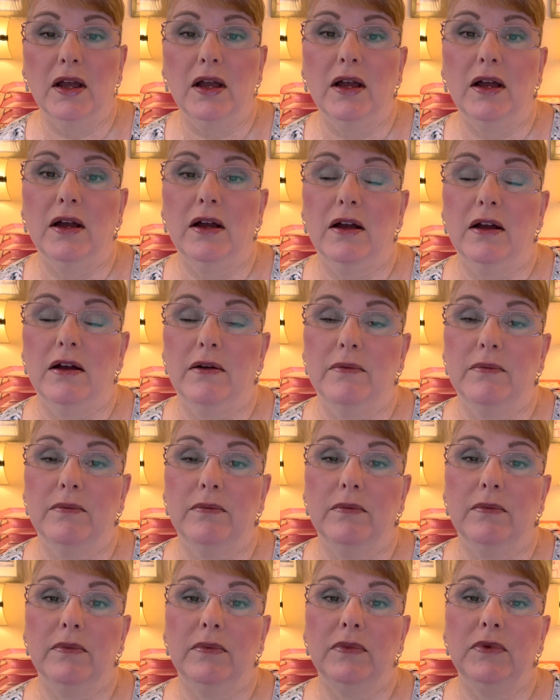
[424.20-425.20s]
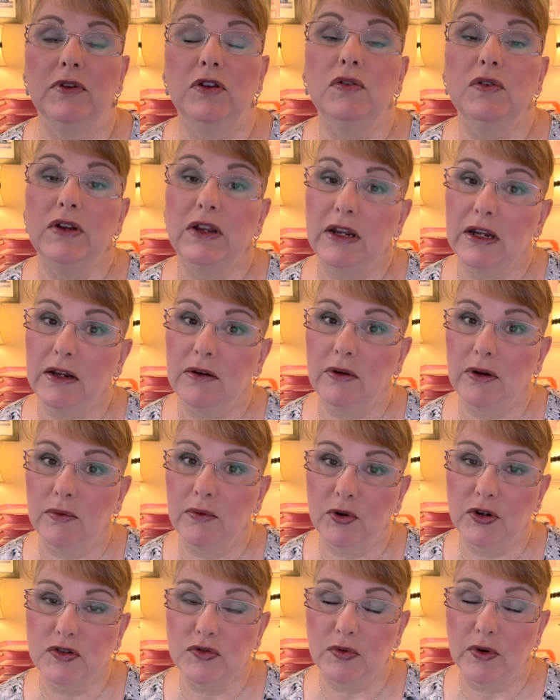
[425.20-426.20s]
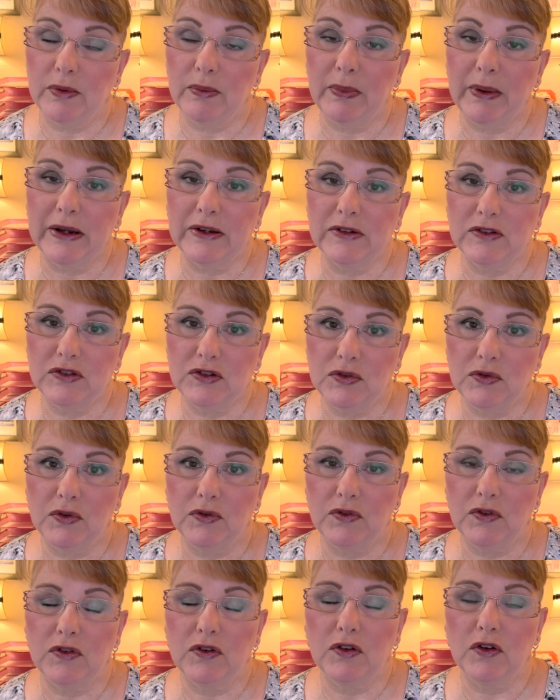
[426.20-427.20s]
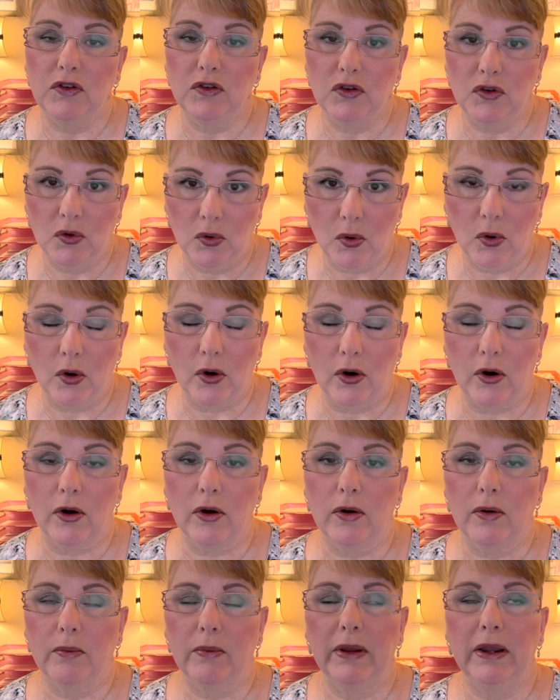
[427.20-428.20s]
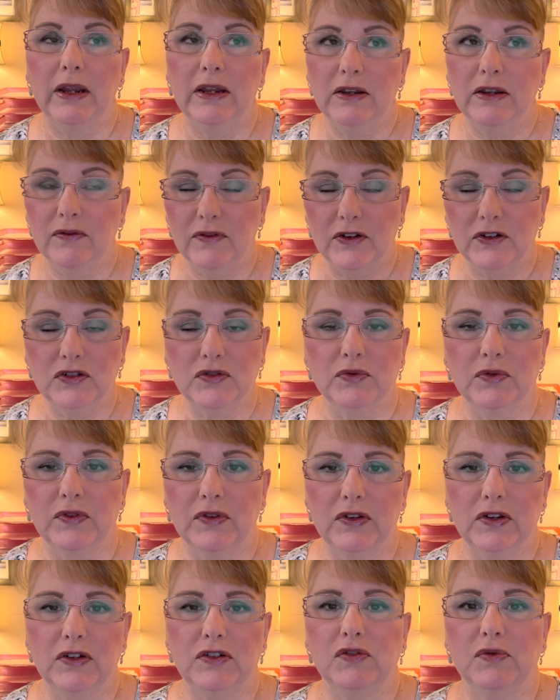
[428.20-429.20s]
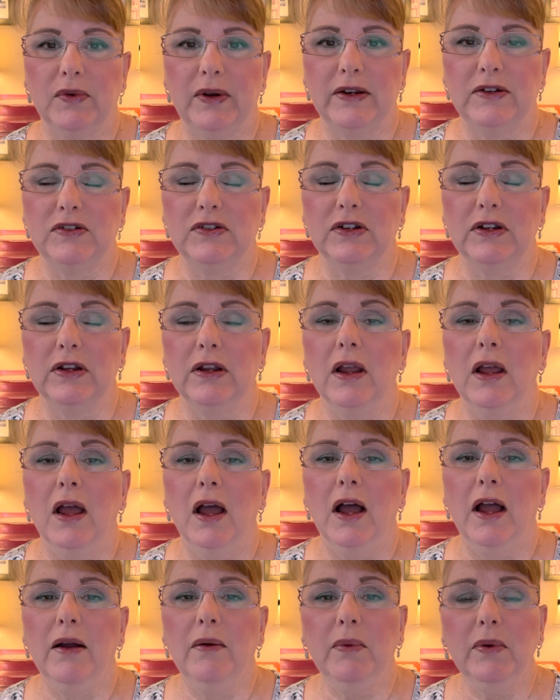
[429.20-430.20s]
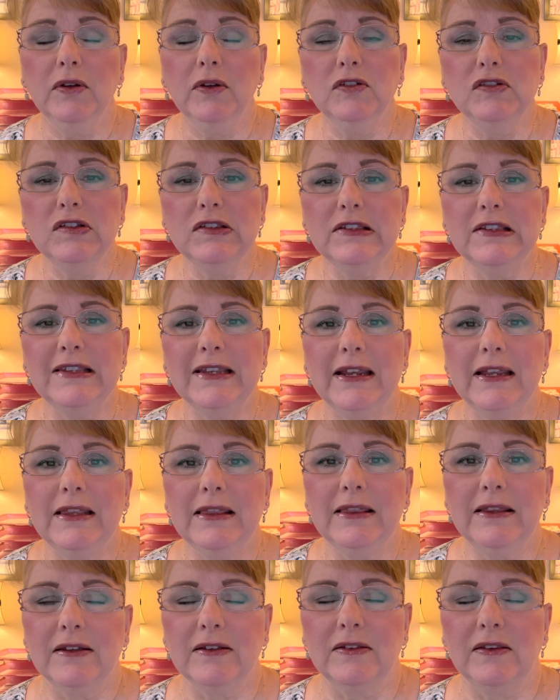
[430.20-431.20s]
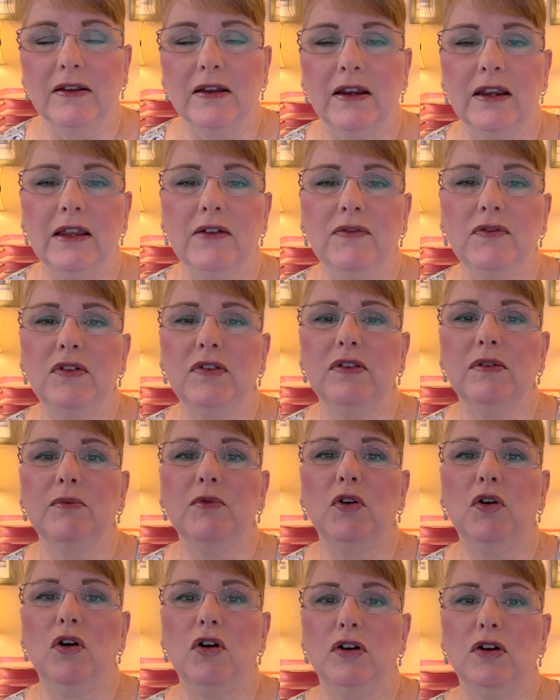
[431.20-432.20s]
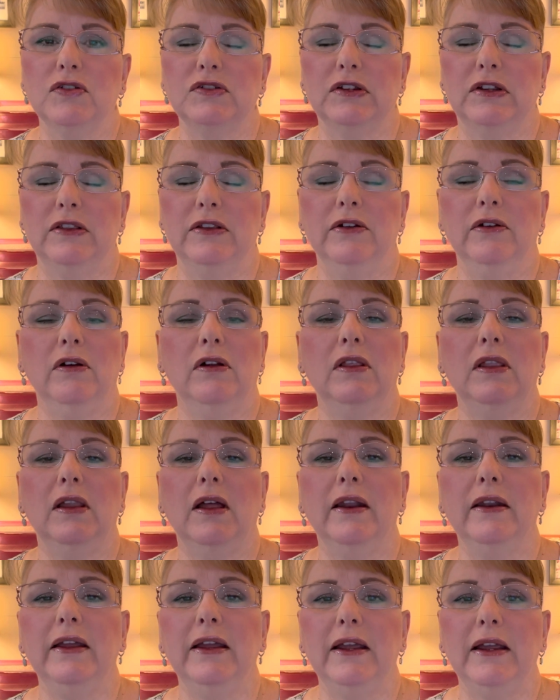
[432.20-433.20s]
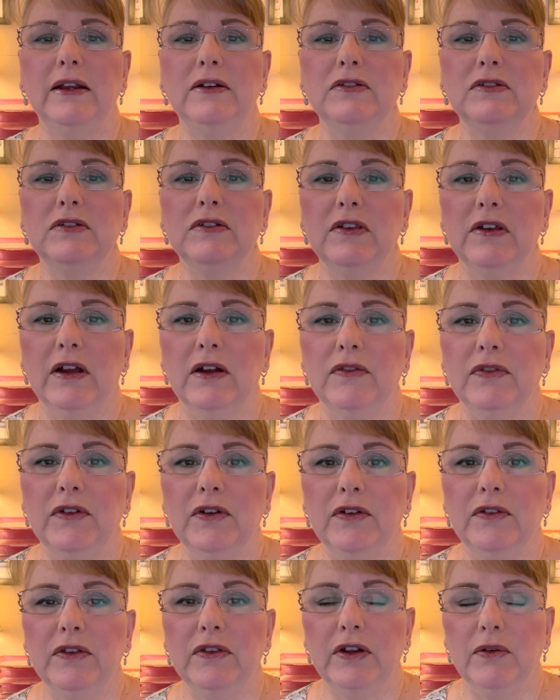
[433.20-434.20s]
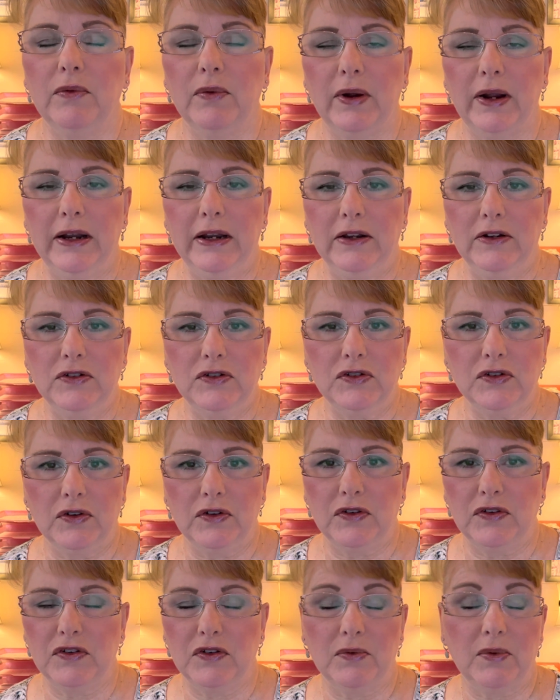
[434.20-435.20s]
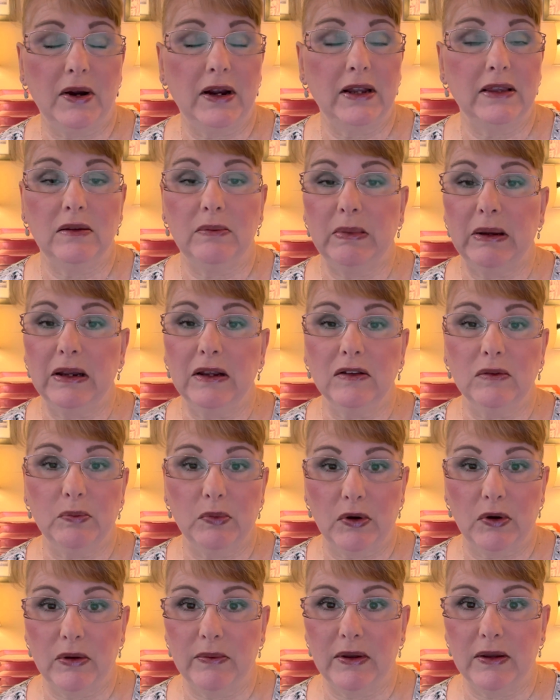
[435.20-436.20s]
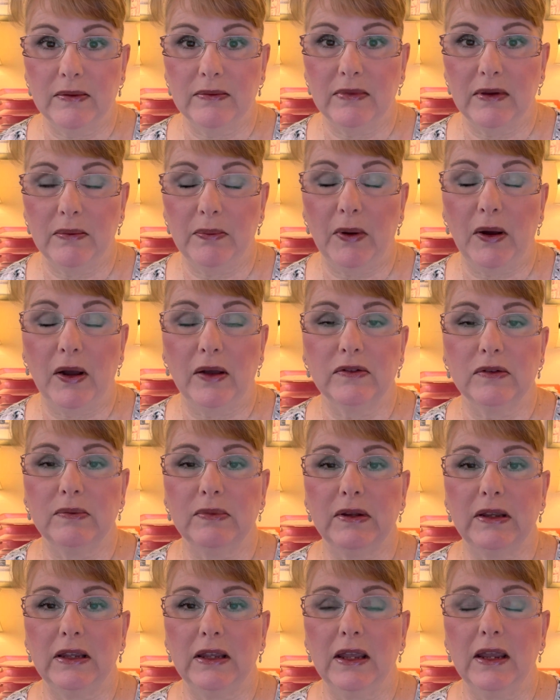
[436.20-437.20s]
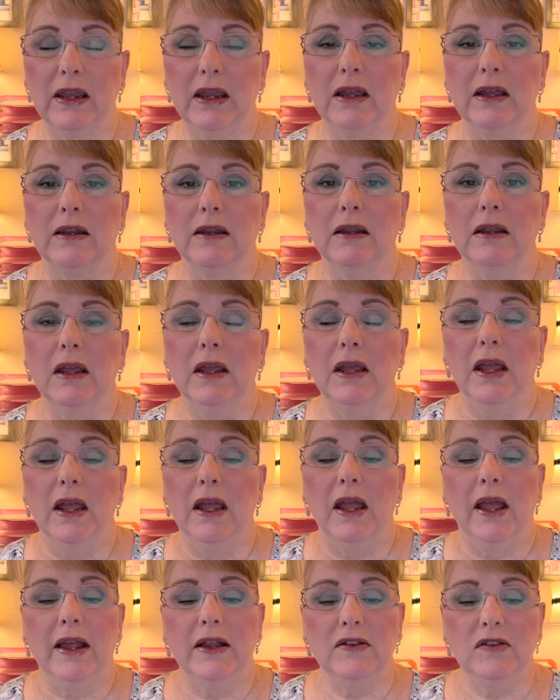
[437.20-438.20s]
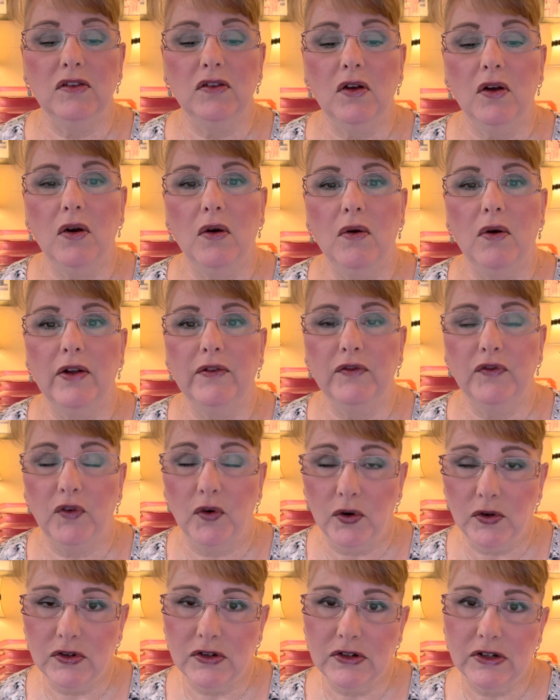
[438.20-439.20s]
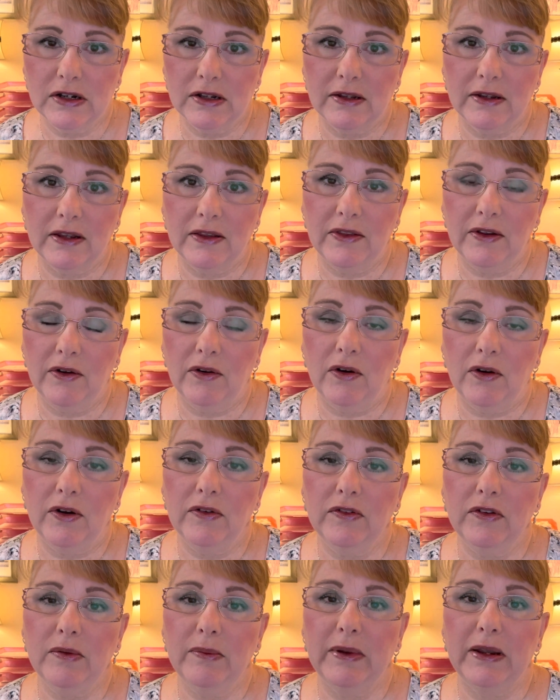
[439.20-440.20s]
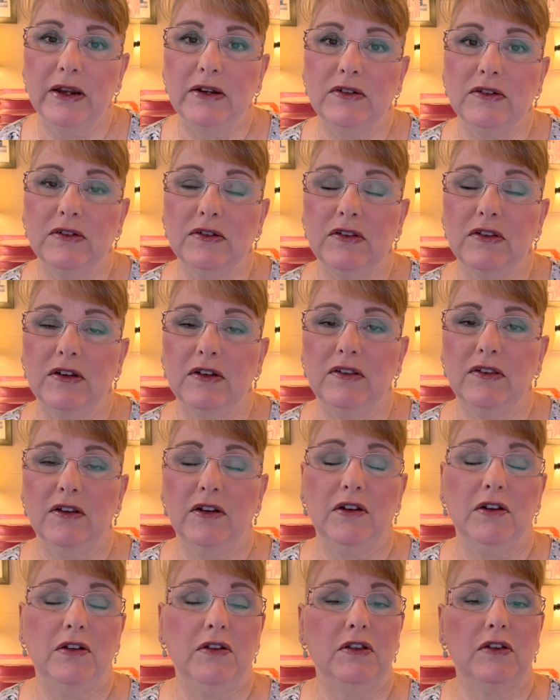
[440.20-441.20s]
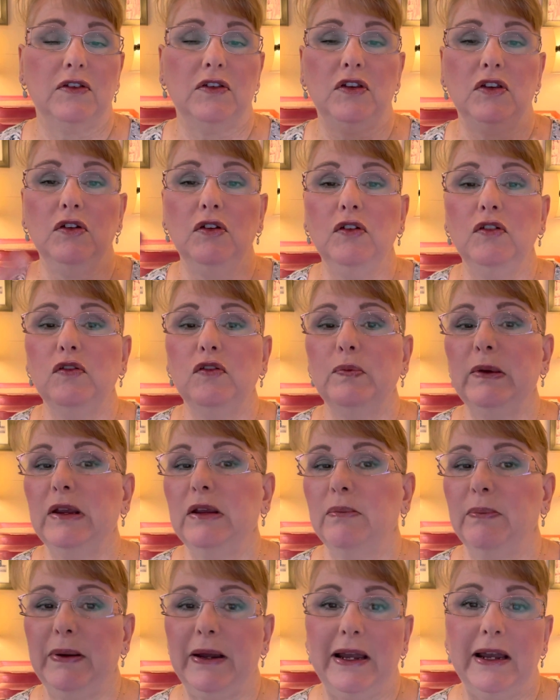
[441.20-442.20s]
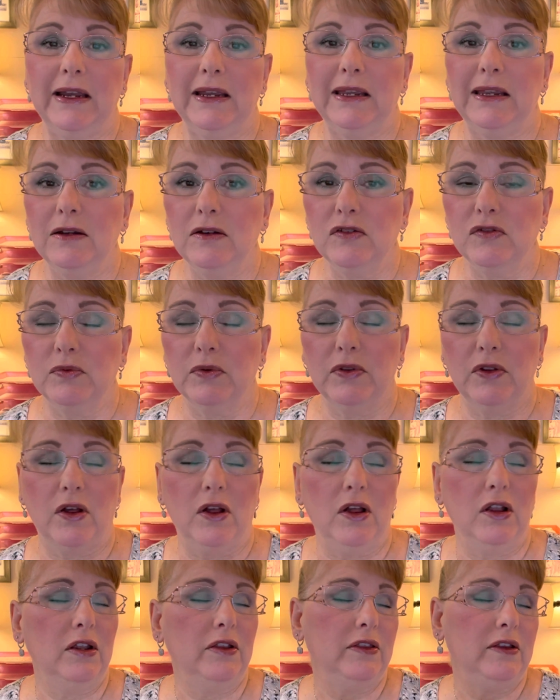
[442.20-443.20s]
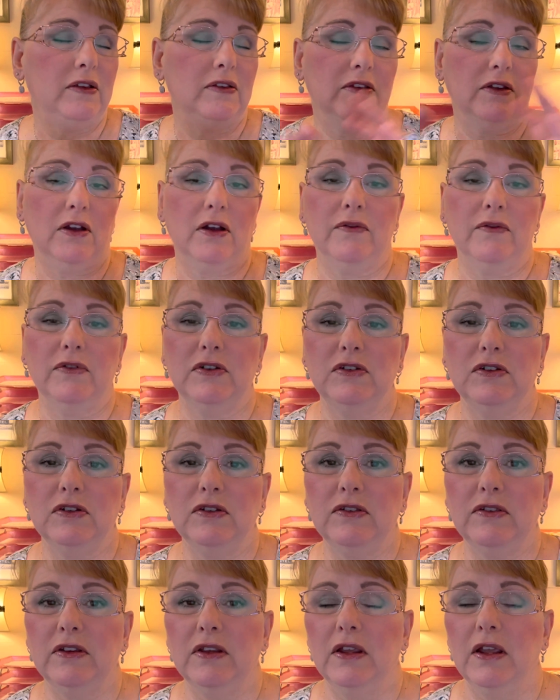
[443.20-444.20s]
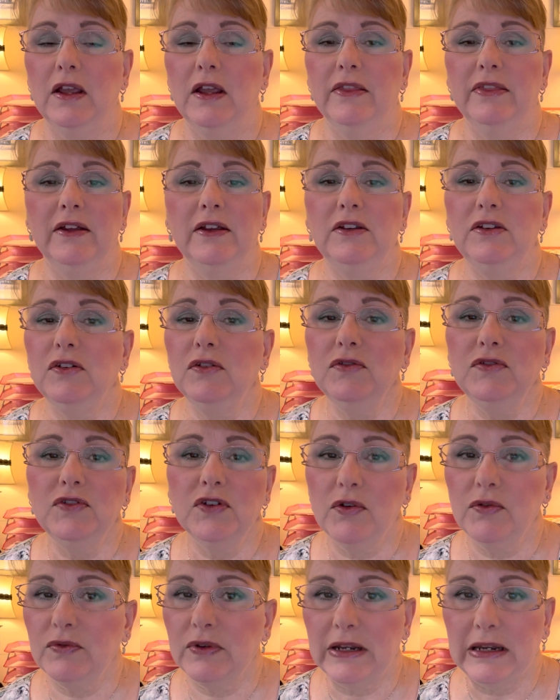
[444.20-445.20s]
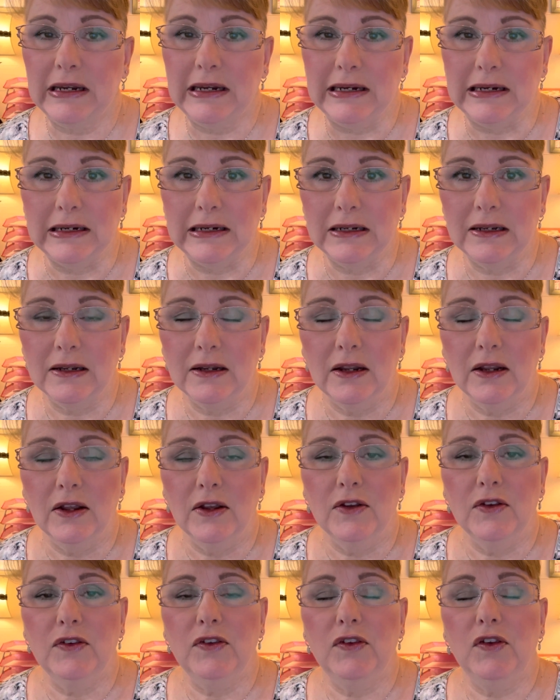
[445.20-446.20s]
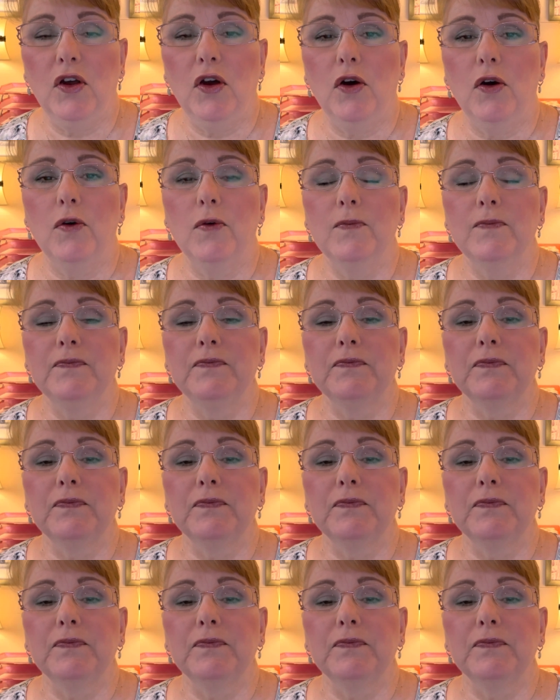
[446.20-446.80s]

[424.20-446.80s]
um, you need and which one best suits your individual situation. I will just say this, I give you some caution. There are a lot of agents out there that write insurance to write the biggest premium they possibly can. And so unfortunately, there are some agents that sell you this huge big package with all of these coverages that you don't need. So